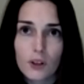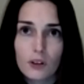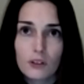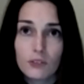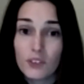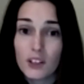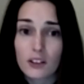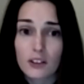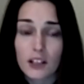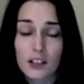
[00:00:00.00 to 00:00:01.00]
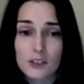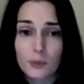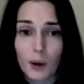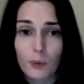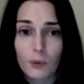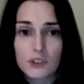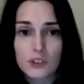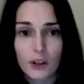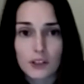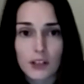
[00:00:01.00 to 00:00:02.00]
fear, I guess, about what's
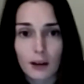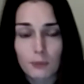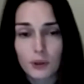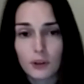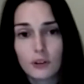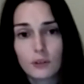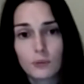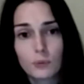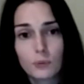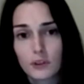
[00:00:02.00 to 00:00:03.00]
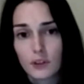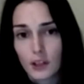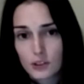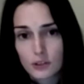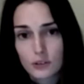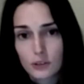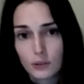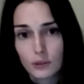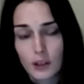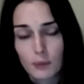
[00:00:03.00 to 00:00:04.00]
going to happen and what they should do
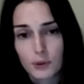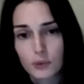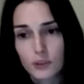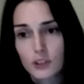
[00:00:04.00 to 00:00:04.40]
in their buildings.